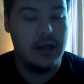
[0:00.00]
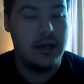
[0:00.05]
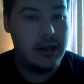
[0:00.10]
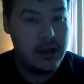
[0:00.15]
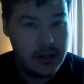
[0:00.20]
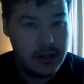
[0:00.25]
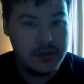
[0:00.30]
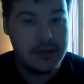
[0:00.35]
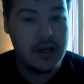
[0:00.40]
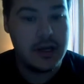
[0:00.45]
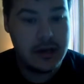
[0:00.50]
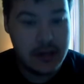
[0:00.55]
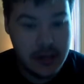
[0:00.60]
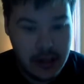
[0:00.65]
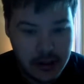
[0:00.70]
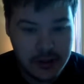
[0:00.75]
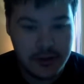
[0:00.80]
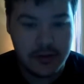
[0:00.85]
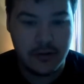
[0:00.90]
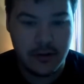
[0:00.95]
It is a
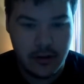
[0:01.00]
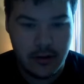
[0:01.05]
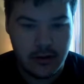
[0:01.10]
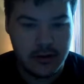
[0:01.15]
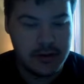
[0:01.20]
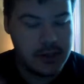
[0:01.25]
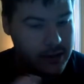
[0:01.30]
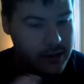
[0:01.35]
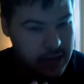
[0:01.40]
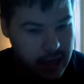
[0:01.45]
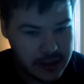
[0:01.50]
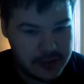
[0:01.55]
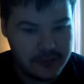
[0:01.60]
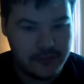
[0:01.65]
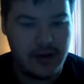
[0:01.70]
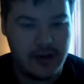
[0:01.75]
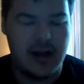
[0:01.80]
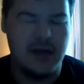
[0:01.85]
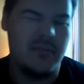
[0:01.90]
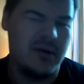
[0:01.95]
digital currency. That's
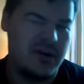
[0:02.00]
fine.